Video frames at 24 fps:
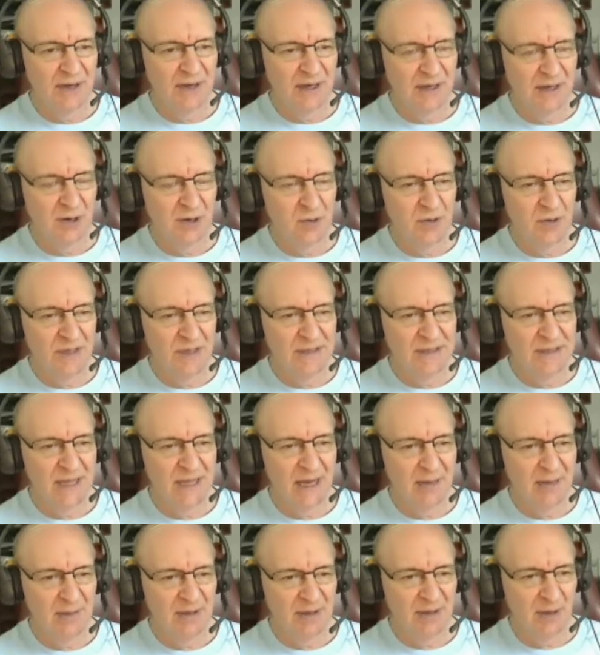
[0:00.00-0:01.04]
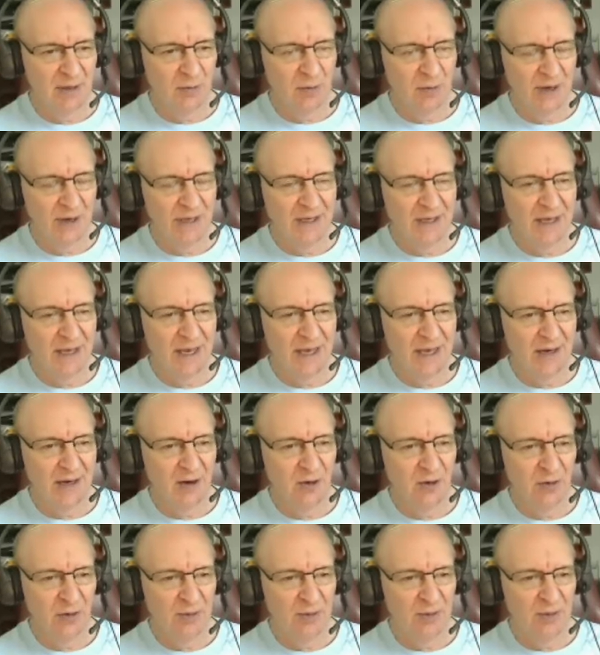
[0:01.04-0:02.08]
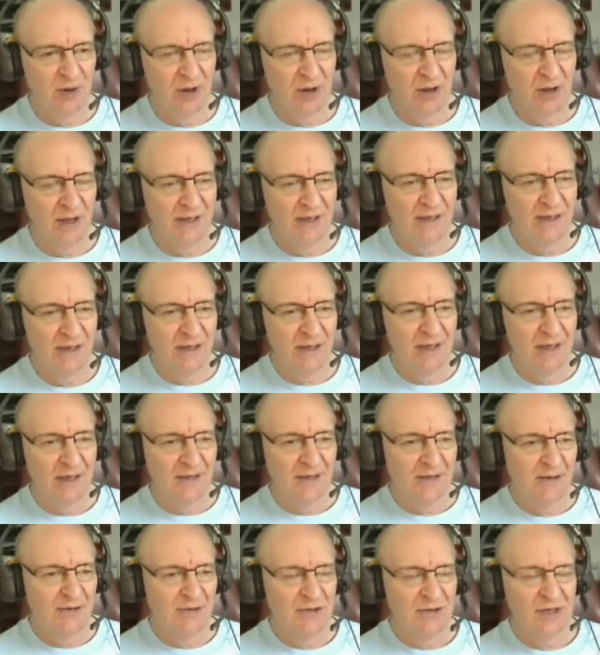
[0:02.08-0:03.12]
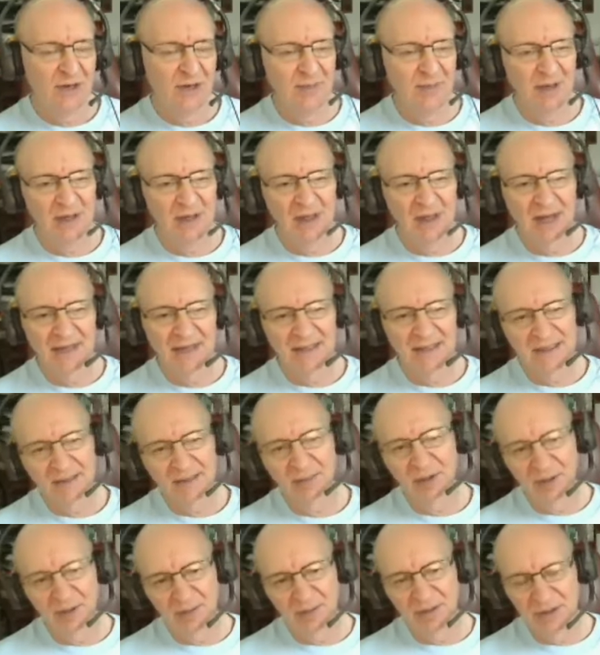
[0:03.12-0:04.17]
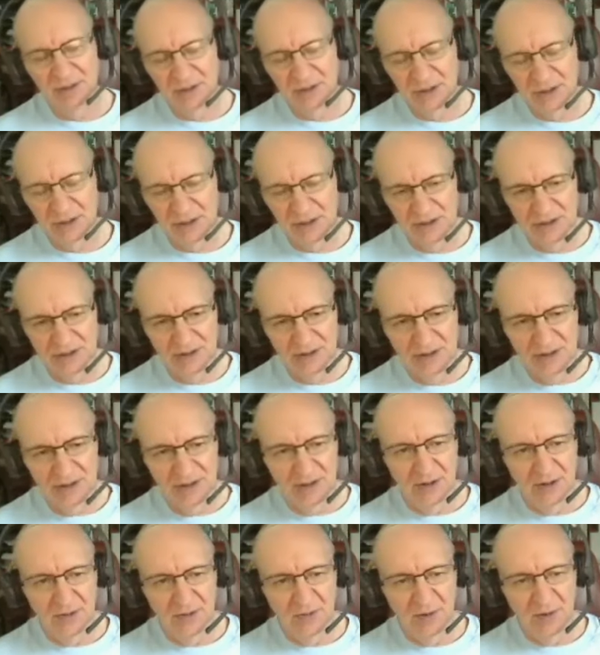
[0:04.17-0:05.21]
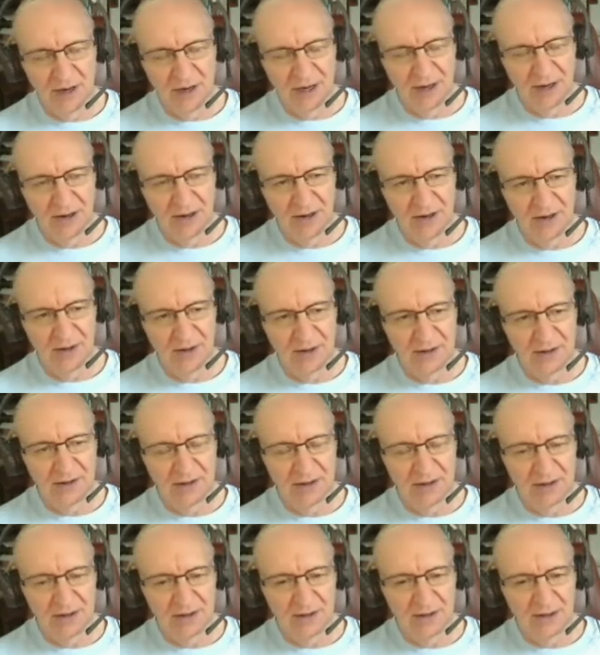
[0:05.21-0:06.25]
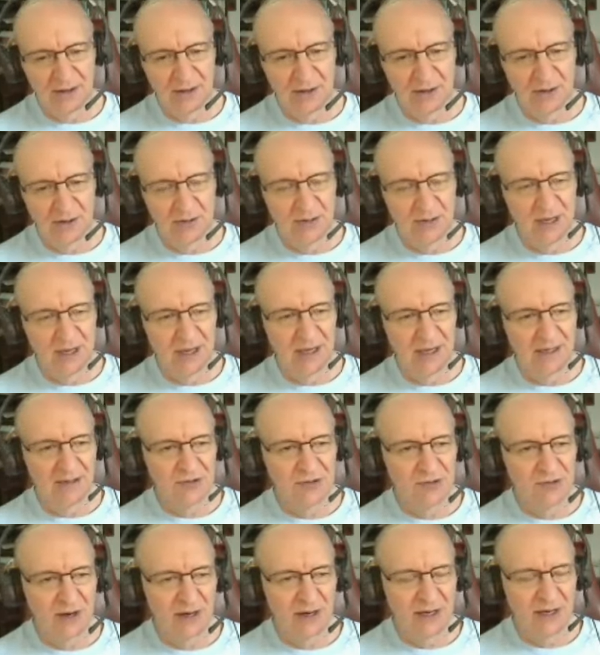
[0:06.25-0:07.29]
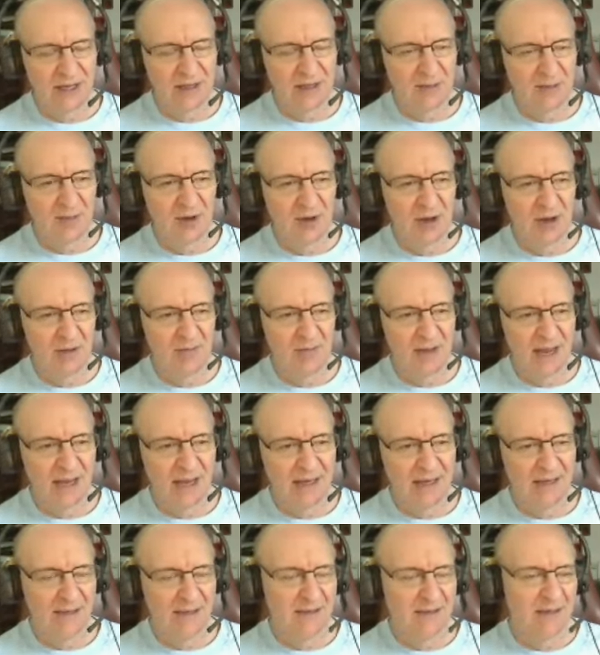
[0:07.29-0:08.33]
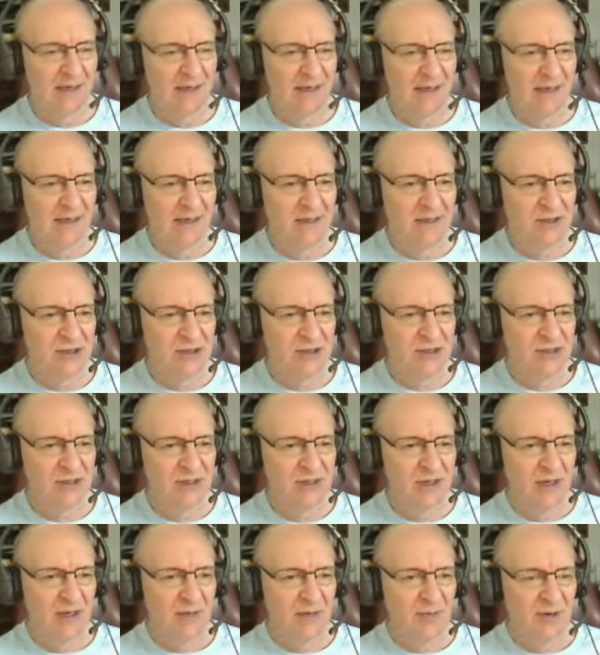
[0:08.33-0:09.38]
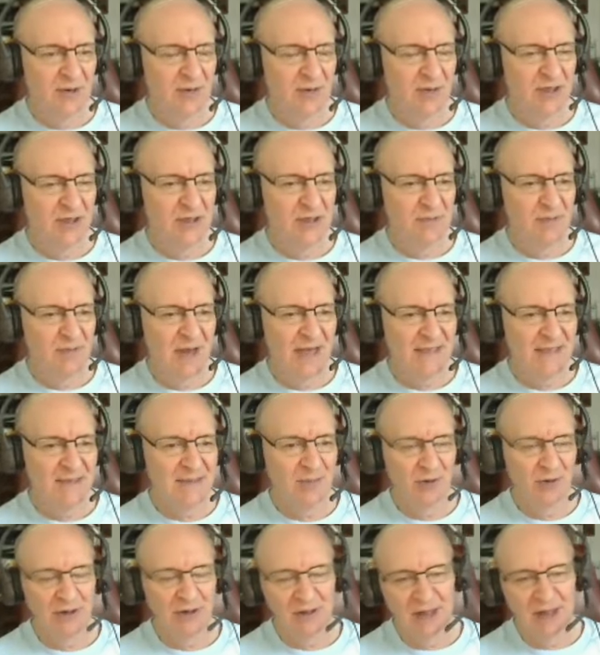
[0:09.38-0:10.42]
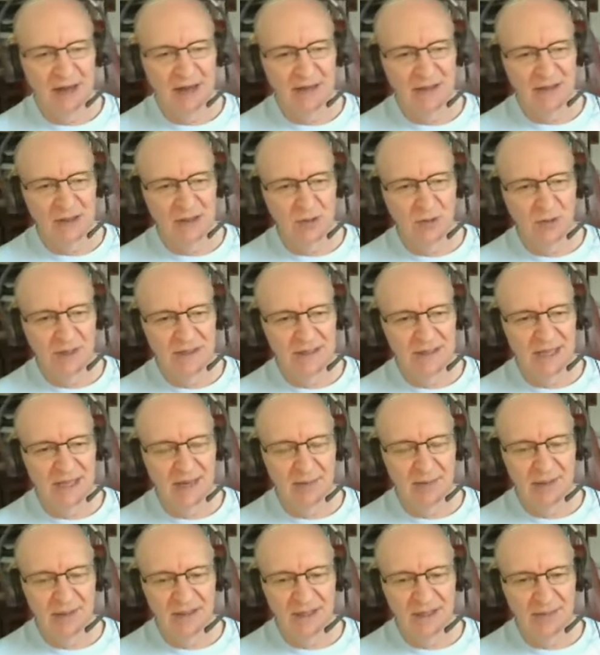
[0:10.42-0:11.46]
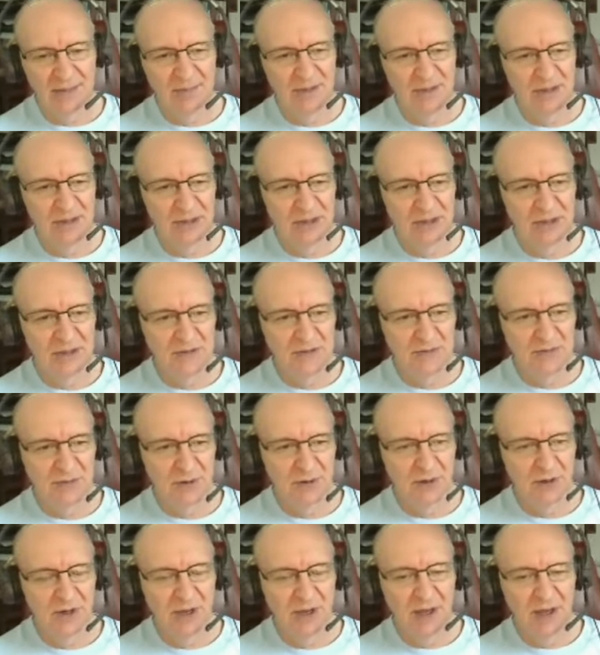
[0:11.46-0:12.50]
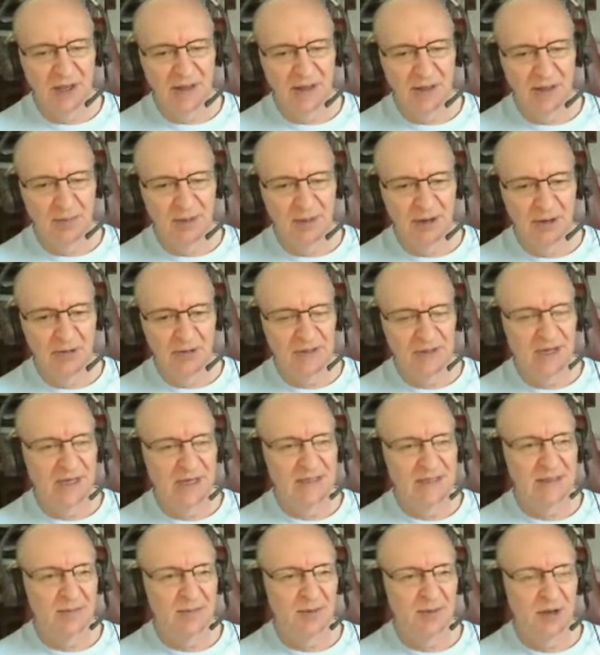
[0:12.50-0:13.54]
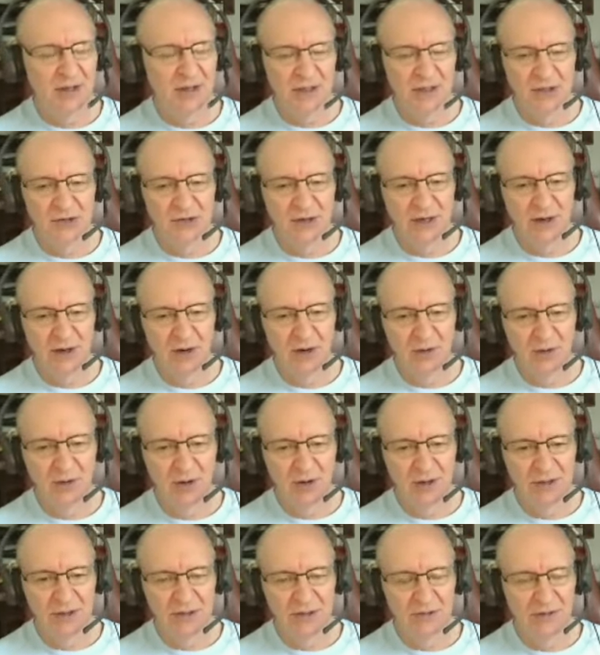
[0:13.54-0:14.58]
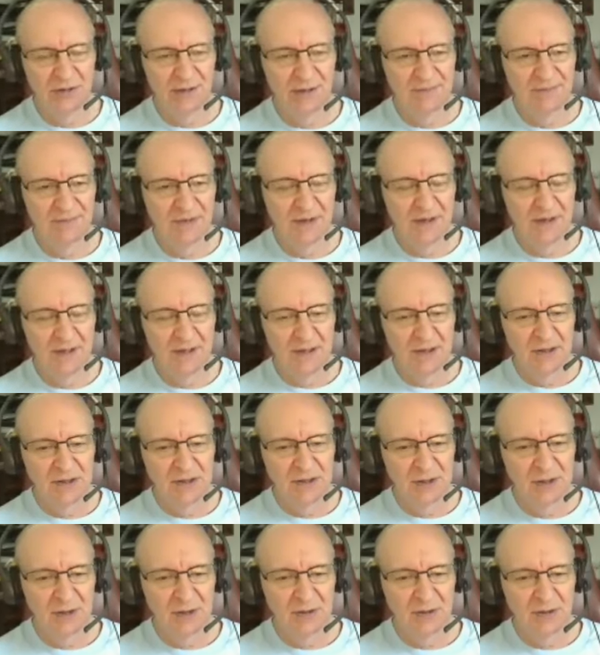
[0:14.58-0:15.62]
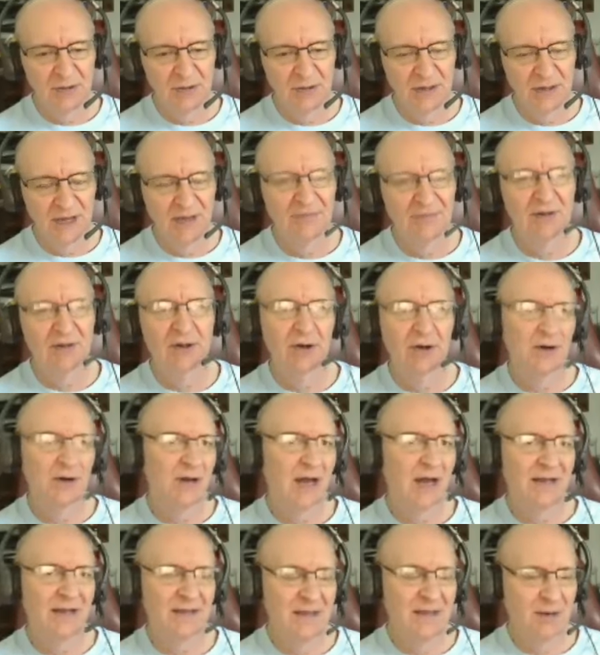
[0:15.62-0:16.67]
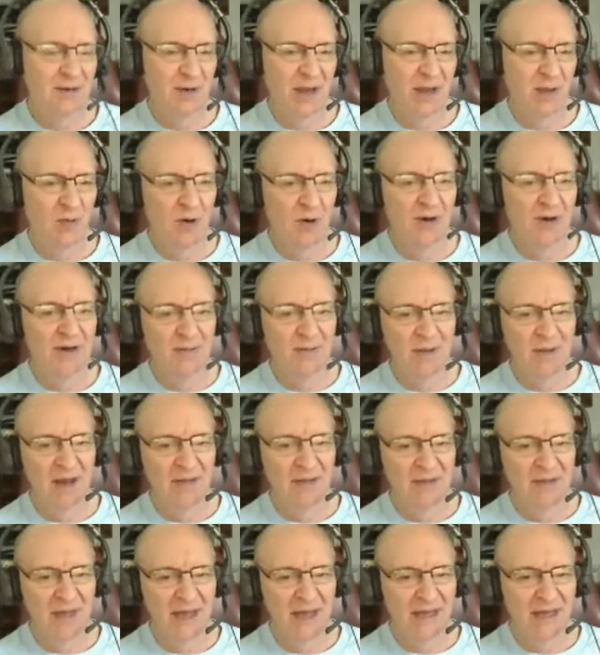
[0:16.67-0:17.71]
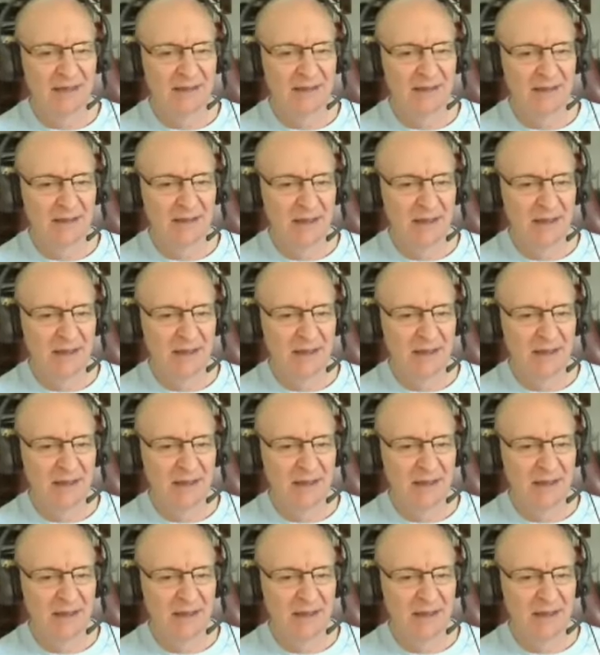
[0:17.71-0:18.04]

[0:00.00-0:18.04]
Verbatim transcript: that in a Queen's gambit that white can't hold the pawn, then there's going to be a lot of similar positions where, you know, you can't try to get the pawn back. And it's just pretty much impossible in a lot of these Queen's gambit type positions for the player who takes the pawn to try to hold on to it. So you have to learn not to get worried about that.